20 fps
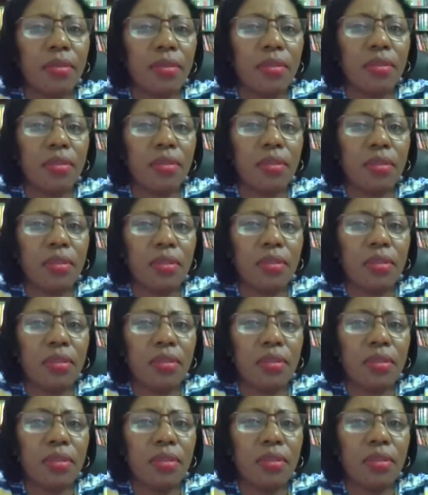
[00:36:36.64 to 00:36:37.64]

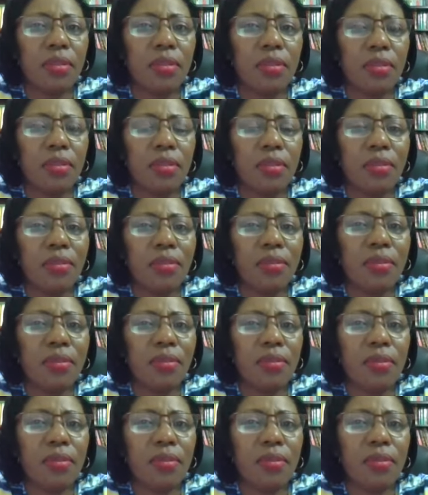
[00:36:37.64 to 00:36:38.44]
(no one is talking)